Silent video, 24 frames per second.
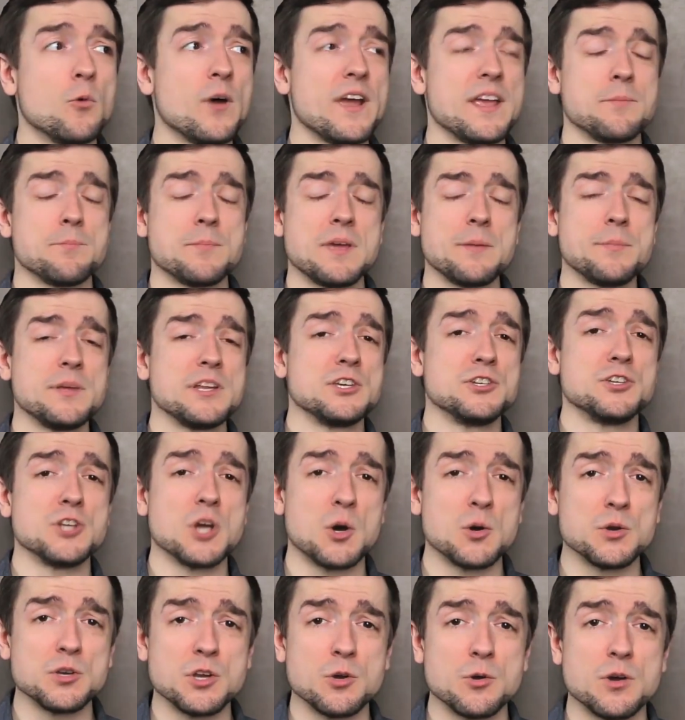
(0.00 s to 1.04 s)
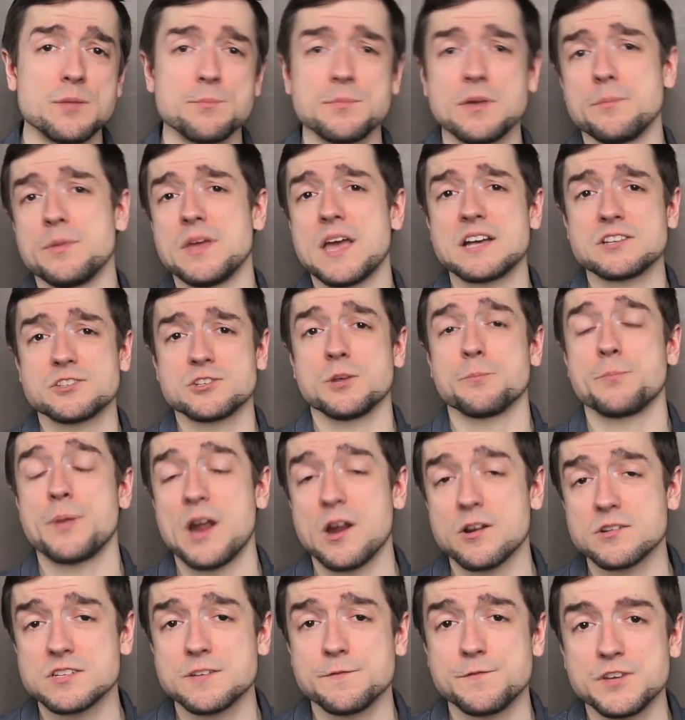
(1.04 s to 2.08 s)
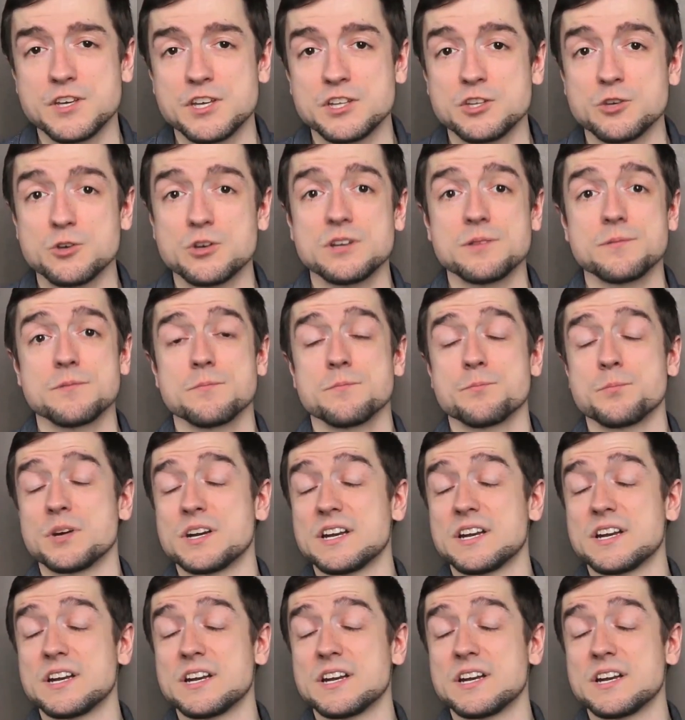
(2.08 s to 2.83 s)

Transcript: Wait, maybe don't do it. Maybe ask your parents if you can do it.